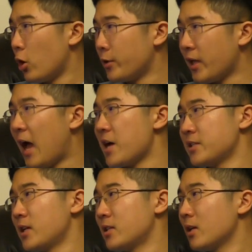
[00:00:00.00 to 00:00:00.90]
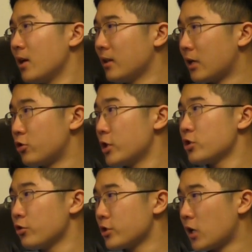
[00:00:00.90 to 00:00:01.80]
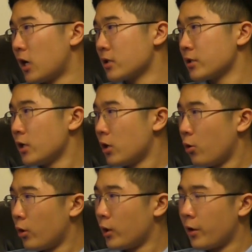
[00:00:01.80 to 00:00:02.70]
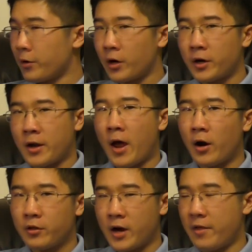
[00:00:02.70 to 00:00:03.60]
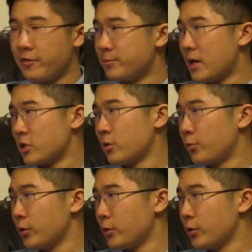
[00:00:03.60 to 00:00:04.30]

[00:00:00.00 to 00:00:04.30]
owning assets like traditional stocks or on our other end of the spectrum,